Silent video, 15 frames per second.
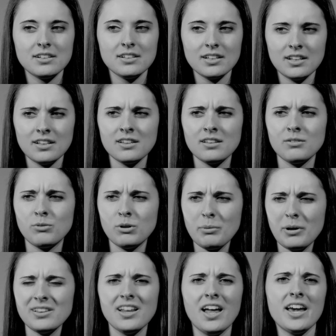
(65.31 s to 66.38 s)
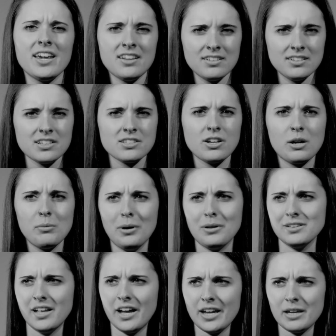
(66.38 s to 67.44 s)
What about light? Let's talk
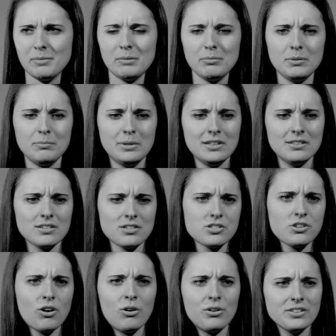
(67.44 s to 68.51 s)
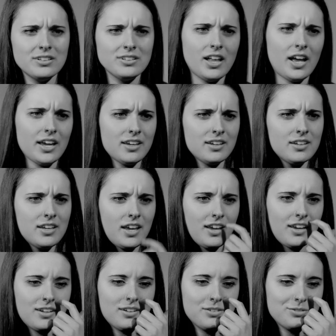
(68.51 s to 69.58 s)
about light, maybe being the salt and the light,
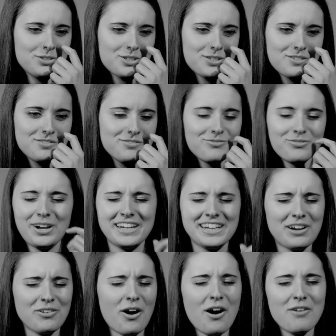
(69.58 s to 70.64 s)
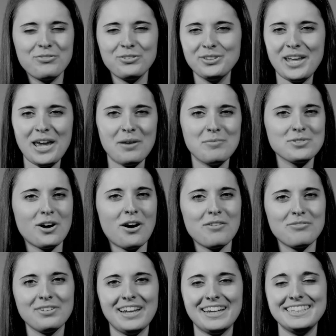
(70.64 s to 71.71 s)
and just writing down awful names,
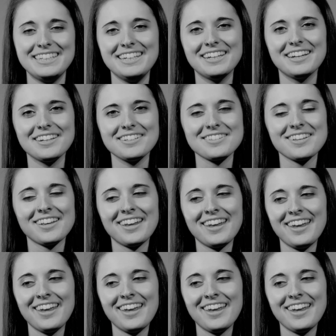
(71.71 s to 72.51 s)
awful ideas.